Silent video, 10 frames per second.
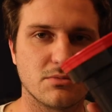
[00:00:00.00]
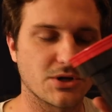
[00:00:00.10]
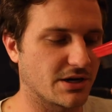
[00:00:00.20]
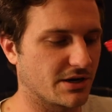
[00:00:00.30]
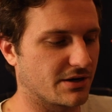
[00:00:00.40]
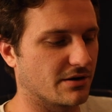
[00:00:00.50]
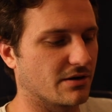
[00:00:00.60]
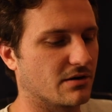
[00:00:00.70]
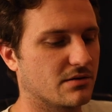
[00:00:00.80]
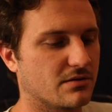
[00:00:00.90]
put it in
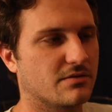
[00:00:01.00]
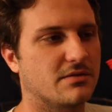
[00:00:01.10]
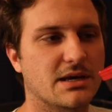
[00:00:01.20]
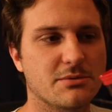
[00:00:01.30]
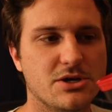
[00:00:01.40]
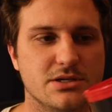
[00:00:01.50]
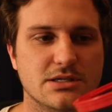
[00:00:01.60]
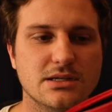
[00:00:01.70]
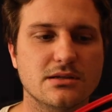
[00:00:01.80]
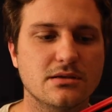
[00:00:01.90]
your
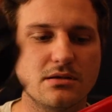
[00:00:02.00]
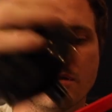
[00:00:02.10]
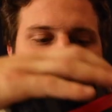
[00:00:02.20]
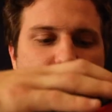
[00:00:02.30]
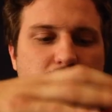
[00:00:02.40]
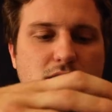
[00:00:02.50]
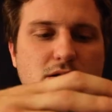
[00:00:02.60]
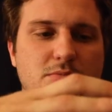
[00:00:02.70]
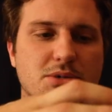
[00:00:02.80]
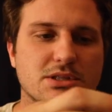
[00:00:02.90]
thingamahoozit,
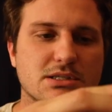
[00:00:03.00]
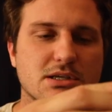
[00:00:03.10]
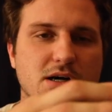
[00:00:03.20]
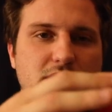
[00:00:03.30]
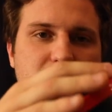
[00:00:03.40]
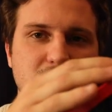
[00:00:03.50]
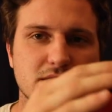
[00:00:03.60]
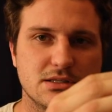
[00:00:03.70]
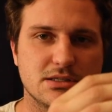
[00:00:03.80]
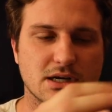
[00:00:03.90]
put this on,
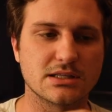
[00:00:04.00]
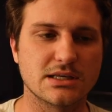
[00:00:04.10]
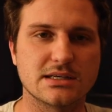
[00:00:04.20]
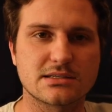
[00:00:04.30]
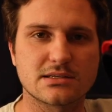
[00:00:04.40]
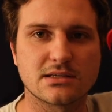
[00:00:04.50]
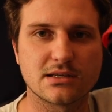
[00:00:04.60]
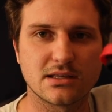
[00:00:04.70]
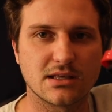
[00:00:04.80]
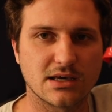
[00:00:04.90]
turn this,
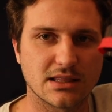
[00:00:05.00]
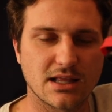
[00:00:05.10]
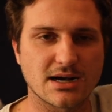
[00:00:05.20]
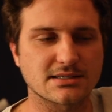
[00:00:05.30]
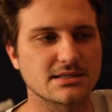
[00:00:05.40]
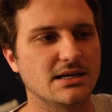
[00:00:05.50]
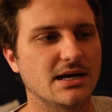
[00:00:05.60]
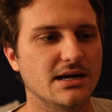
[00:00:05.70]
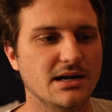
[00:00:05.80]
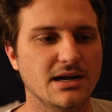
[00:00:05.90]
it locks in
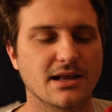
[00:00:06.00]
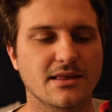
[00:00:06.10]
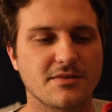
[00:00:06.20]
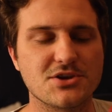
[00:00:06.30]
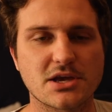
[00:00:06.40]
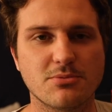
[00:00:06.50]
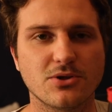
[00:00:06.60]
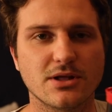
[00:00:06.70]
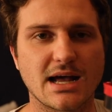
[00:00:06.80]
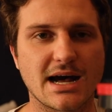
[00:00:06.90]
there. Then you can
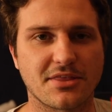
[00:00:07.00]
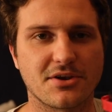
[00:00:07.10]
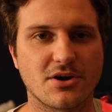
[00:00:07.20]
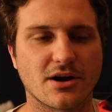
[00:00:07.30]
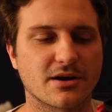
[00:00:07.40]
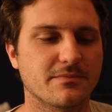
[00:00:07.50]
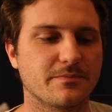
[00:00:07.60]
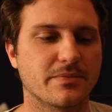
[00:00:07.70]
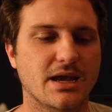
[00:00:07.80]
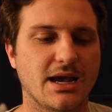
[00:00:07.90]
pull it out of the dark
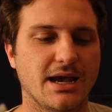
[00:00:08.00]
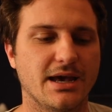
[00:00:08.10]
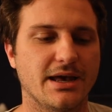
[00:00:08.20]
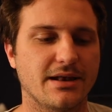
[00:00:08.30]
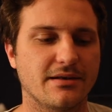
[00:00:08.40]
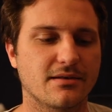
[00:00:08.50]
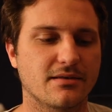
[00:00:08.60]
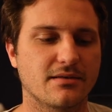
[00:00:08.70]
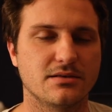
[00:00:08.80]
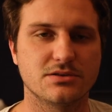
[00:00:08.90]
and
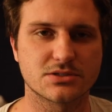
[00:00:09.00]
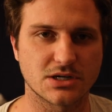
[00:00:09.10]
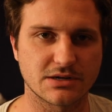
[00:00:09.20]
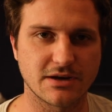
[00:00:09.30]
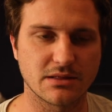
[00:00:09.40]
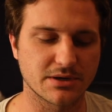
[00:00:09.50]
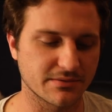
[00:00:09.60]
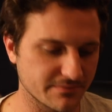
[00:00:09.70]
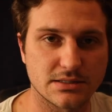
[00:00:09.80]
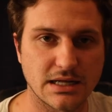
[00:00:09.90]
start
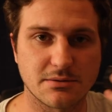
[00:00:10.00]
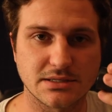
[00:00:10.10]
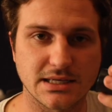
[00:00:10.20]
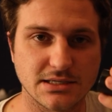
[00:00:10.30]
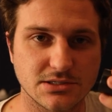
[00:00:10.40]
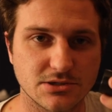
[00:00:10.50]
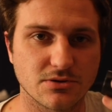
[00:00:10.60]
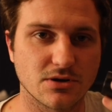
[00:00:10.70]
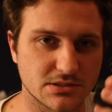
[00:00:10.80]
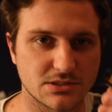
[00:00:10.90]
developing. Now I'm gonna take these two
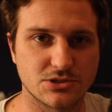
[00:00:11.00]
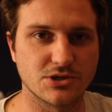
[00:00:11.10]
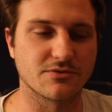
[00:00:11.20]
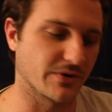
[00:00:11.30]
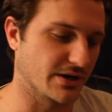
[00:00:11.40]
rolls and do it for